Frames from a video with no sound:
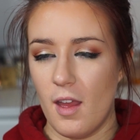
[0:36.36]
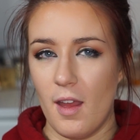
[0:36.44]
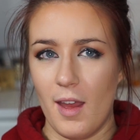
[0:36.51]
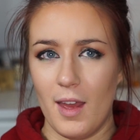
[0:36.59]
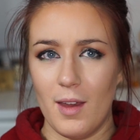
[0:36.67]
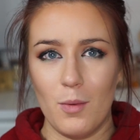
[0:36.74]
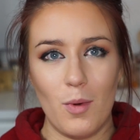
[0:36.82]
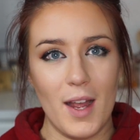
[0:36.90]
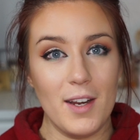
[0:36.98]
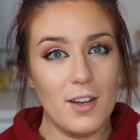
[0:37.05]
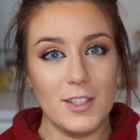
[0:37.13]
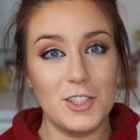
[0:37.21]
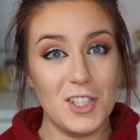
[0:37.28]
hey, why
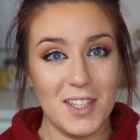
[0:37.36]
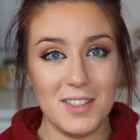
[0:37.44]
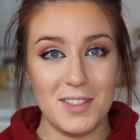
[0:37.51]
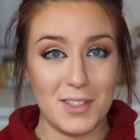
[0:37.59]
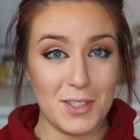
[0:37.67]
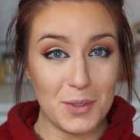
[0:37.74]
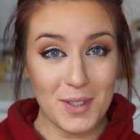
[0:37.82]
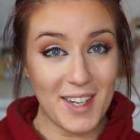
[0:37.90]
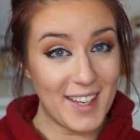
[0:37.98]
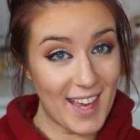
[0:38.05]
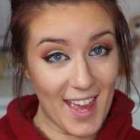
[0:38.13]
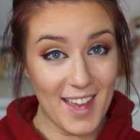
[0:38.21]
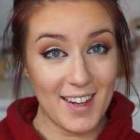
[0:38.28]
not just do it
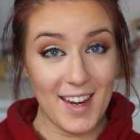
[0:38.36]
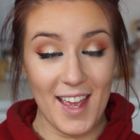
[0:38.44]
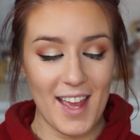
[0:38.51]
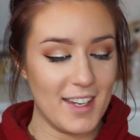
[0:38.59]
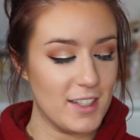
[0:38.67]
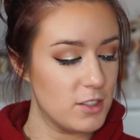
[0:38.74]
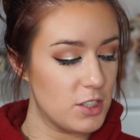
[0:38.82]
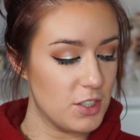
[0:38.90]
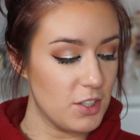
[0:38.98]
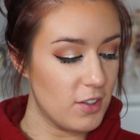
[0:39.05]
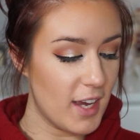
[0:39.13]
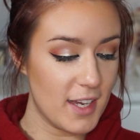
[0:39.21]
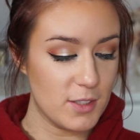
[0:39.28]
again and show
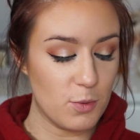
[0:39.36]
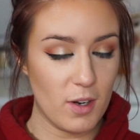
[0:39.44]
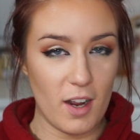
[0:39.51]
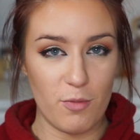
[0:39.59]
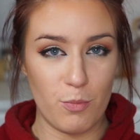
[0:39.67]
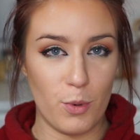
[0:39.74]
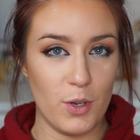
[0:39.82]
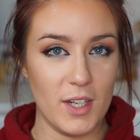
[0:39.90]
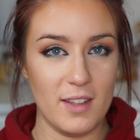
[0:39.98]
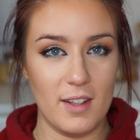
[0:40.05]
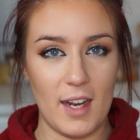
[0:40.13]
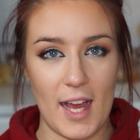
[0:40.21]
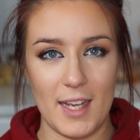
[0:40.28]
you guys what I've bought in
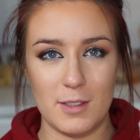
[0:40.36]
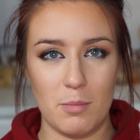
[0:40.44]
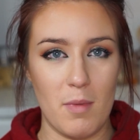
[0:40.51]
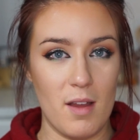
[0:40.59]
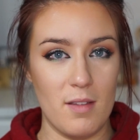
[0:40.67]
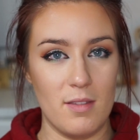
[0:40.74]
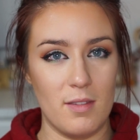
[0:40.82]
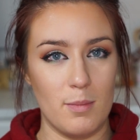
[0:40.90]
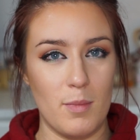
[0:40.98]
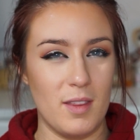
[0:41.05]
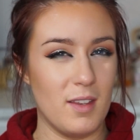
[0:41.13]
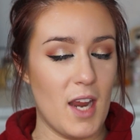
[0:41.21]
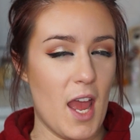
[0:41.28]
the last month
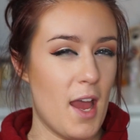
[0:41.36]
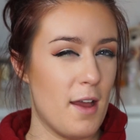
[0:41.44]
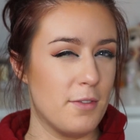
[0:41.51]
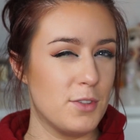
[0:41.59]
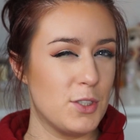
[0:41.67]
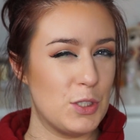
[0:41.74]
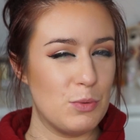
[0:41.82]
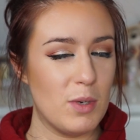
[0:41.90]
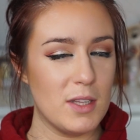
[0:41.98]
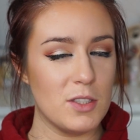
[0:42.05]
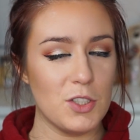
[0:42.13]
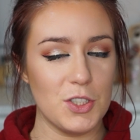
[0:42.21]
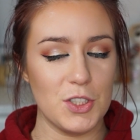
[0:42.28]
and a half, 2
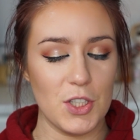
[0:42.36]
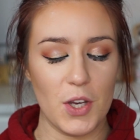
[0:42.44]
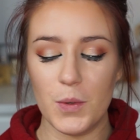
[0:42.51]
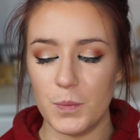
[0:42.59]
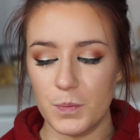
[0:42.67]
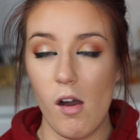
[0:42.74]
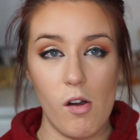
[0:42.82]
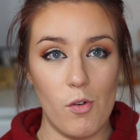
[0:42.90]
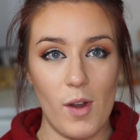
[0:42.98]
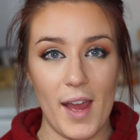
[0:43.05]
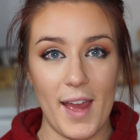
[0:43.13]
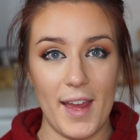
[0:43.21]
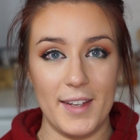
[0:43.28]
months or so.
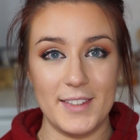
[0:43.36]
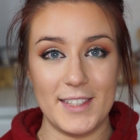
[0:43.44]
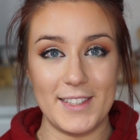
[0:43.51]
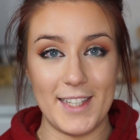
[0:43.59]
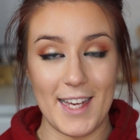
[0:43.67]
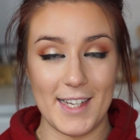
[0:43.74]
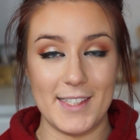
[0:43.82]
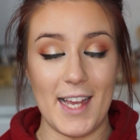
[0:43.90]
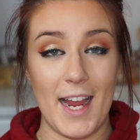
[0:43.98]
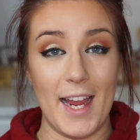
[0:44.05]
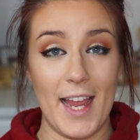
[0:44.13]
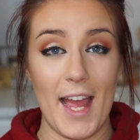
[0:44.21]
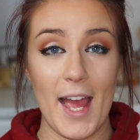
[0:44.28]
Oh, and yes,
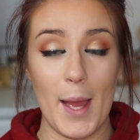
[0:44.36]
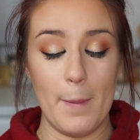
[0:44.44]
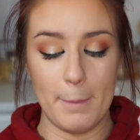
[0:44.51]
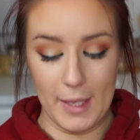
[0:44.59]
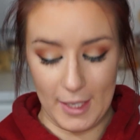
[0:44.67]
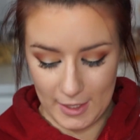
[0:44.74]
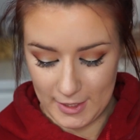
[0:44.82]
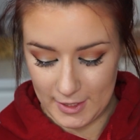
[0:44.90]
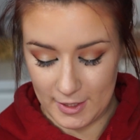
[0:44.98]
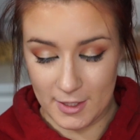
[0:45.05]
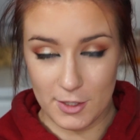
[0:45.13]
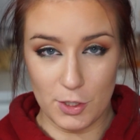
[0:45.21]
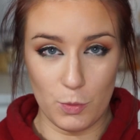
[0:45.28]
I am
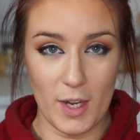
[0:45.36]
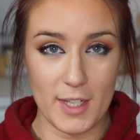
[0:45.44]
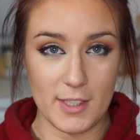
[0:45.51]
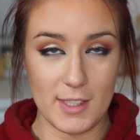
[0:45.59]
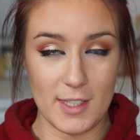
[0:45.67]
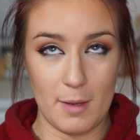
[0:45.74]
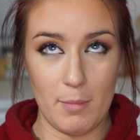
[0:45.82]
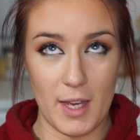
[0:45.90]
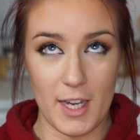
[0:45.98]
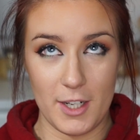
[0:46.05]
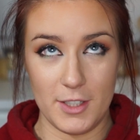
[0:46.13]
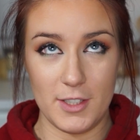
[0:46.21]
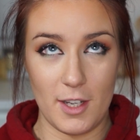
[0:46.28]
in sweats and my
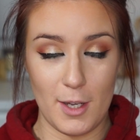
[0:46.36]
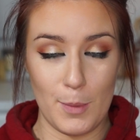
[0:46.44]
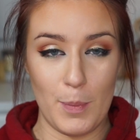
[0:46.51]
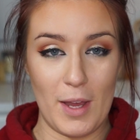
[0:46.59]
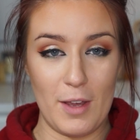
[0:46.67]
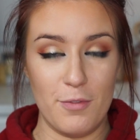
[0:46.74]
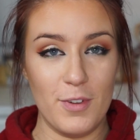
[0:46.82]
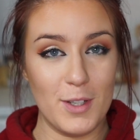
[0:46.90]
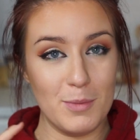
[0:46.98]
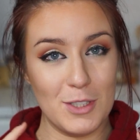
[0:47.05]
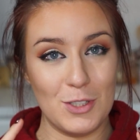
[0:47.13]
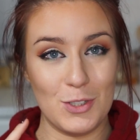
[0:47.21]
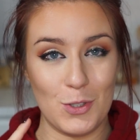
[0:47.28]
hair is up. I
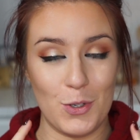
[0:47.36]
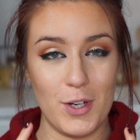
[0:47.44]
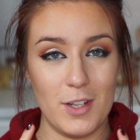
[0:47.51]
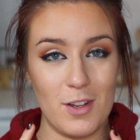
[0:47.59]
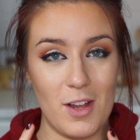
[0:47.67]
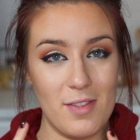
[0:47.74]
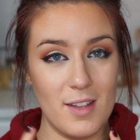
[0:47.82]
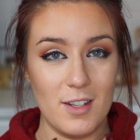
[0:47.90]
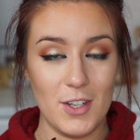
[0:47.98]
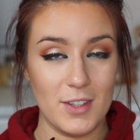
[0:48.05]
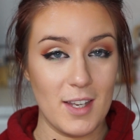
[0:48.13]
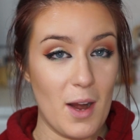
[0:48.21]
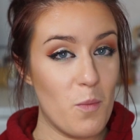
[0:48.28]
filmed a tutorial on the
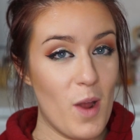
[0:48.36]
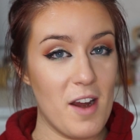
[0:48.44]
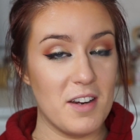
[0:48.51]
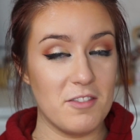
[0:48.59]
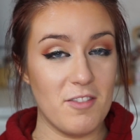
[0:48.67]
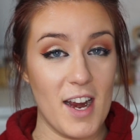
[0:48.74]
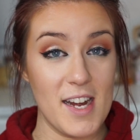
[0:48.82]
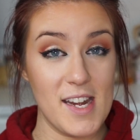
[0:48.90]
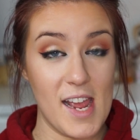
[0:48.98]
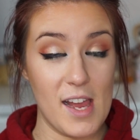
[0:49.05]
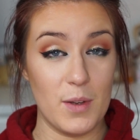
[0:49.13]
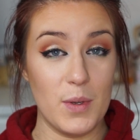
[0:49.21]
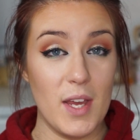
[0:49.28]
look that I'm wearing right
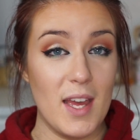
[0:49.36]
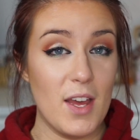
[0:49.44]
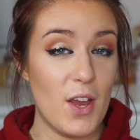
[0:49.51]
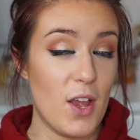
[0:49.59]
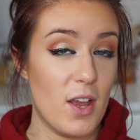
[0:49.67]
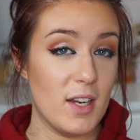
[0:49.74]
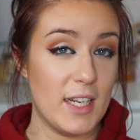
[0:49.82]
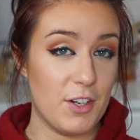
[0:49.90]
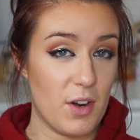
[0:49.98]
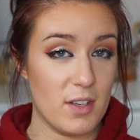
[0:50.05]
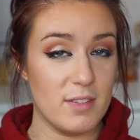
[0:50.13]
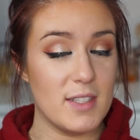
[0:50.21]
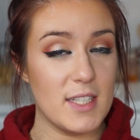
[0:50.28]
now earlier
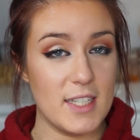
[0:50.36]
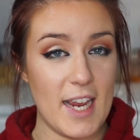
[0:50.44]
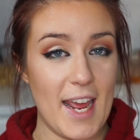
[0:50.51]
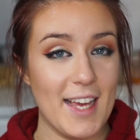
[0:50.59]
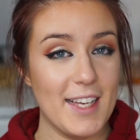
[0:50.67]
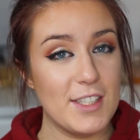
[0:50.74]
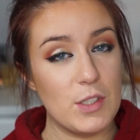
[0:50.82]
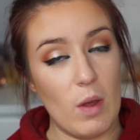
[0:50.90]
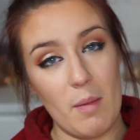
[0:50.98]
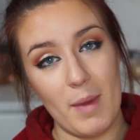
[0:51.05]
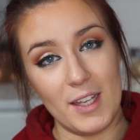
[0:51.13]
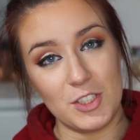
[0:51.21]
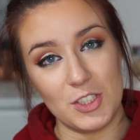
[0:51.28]
on today, so I'll
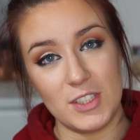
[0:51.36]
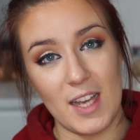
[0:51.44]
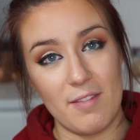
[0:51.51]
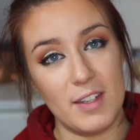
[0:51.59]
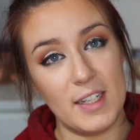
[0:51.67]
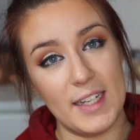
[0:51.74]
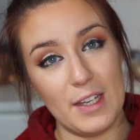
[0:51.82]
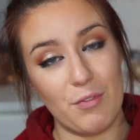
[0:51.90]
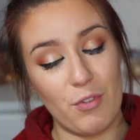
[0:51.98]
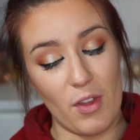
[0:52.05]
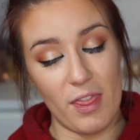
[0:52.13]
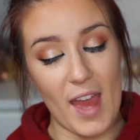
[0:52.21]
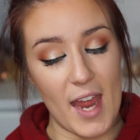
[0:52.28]
make sure to have a link
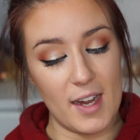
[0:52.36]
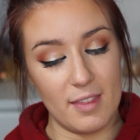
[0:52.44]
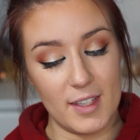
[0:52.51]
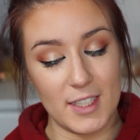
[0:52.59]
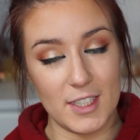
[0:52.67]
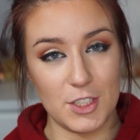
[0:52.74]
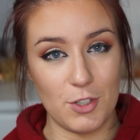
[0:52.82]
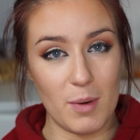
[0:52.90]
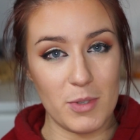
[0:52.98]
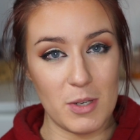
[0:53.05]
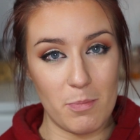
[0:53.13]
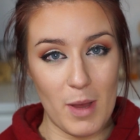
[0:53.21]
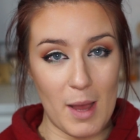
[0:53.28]
for that in the
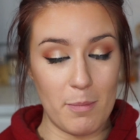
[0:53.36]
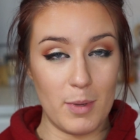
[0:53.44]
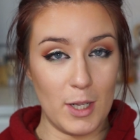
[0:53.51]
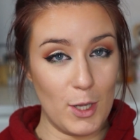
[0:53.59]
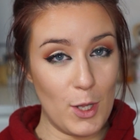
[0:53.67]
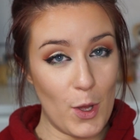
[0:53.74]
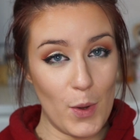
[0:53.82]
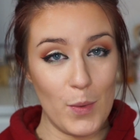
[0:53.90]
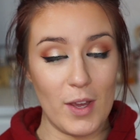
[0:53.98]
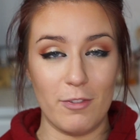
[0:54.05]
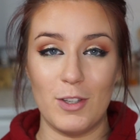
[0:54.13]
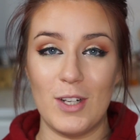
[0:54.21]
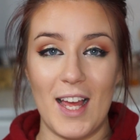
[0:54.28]
description bar below
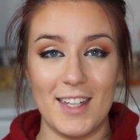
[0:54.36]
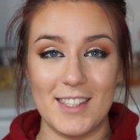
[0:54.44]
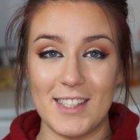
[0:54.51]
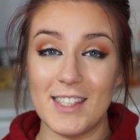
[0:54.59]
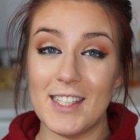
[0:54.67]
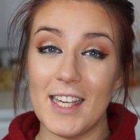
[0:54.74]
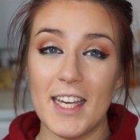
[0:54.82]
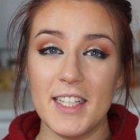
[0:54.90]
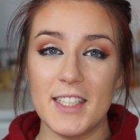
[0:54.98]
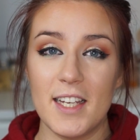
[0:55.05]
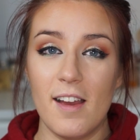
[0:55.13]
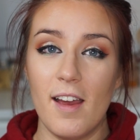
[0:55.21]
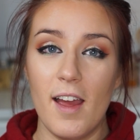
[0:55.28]
if you'd like to see it.
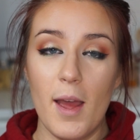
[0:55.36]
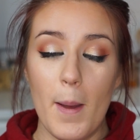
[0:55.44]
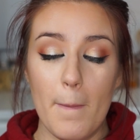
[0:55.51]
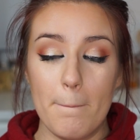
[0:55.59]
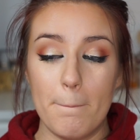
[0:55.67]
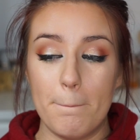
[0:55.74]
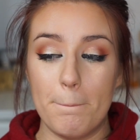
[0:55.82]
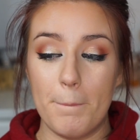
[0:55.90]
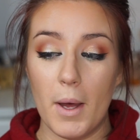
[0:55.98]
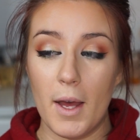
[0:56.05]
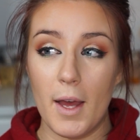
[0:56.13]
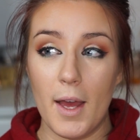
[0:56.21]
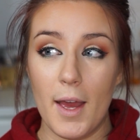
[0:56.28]

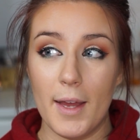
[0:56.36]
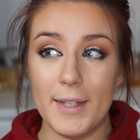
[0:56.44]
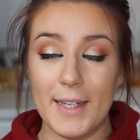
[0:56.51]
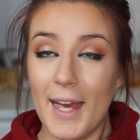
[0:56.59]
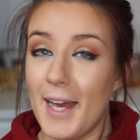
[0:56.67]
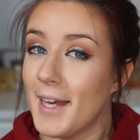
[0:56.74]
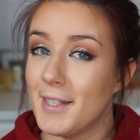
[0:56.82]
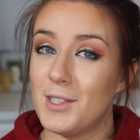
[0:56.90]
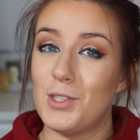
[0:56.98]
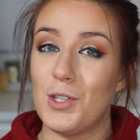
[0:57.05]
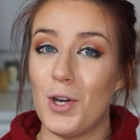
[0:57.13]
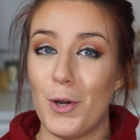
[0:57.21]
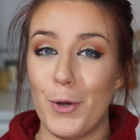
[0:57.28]
But yeah,
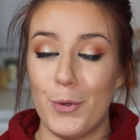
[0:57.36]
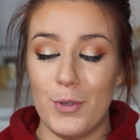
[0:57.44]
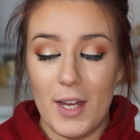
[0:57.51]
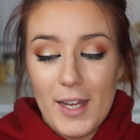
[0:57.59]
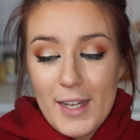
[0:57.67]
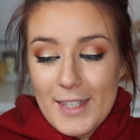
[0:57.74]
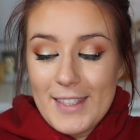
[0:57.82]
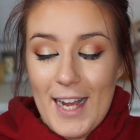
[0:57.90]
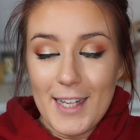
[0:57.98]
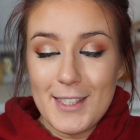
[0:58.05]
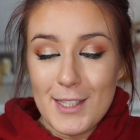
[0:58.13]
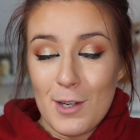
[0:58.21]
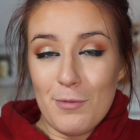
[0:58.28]
so
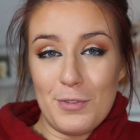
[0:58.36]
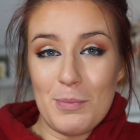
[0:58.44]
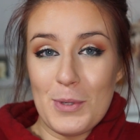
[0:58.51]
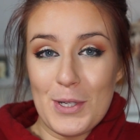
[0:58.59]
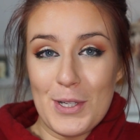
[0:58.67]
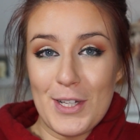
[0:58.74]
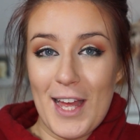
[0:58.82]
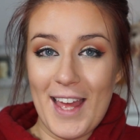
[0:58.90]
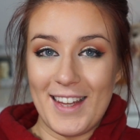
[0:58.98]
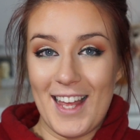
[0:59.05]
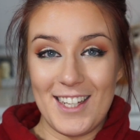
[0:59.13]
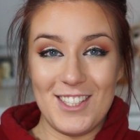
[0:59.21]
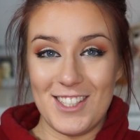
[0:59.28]
nice and comfortable, and
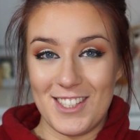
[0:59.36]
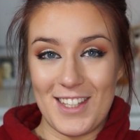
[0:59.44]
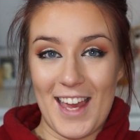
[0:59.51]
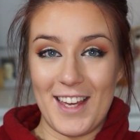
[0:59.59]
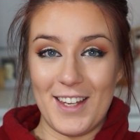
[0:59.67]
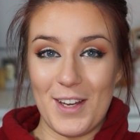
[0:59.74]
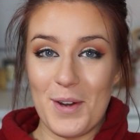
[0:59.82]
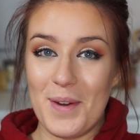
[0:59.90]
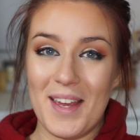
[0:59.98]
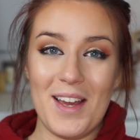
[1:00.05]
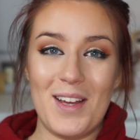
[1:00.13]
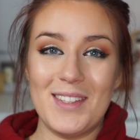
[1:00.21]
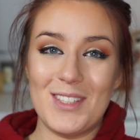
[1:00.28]
let's just get
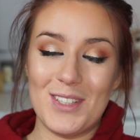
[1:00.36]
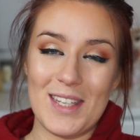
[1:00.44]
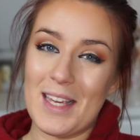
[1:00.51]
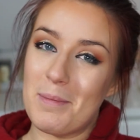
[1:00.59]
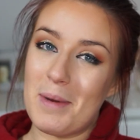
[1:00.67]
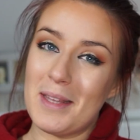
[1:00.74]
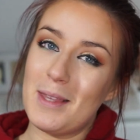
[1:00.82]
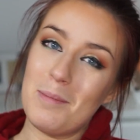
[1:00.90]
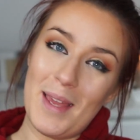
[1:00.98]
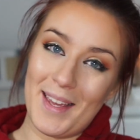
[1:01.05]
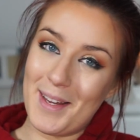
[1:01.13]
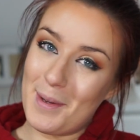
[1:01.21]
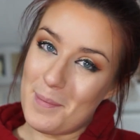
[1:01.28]
going on talking about the
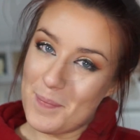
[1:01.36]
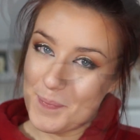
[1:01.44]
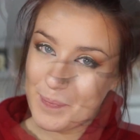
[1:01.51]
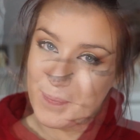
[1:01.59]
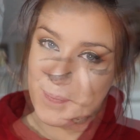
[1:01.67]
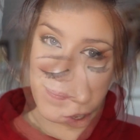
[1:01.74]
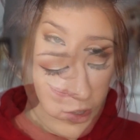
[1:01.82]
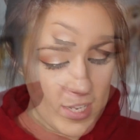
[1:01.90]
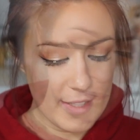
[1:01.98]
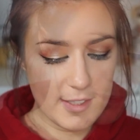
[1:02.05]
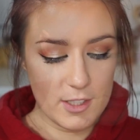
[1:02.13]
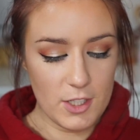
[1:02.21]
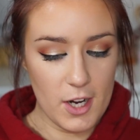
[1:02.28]
makeup.
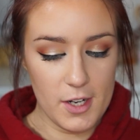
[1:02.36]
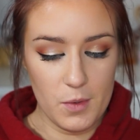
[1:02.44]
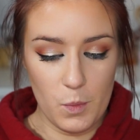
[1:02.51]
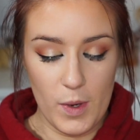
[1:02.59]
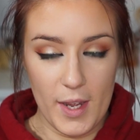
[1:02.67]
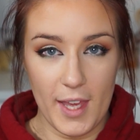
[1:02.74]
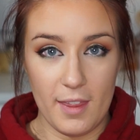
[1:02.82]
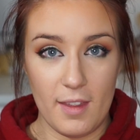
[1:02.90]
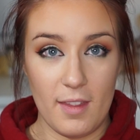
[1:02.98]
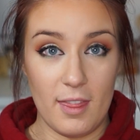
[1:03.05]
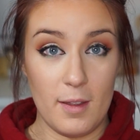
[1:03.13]
Let's start with